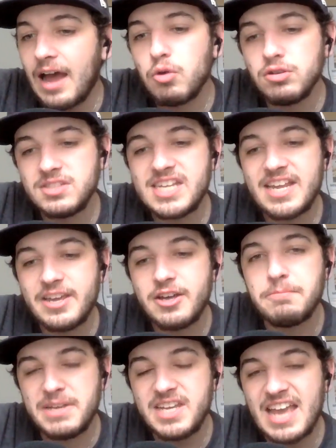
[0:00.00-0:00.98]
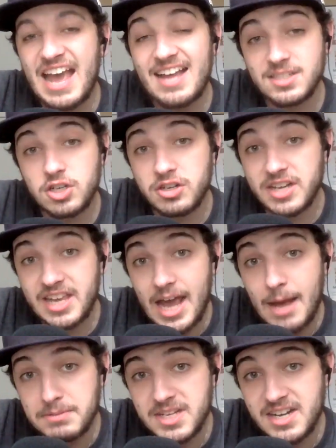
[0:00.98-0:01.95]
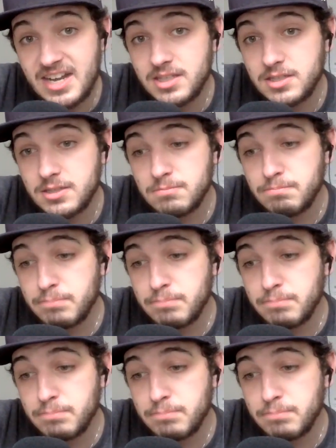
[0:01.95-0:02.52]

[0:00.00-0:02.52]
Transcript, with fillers: I, won't say he'll be as good a captain as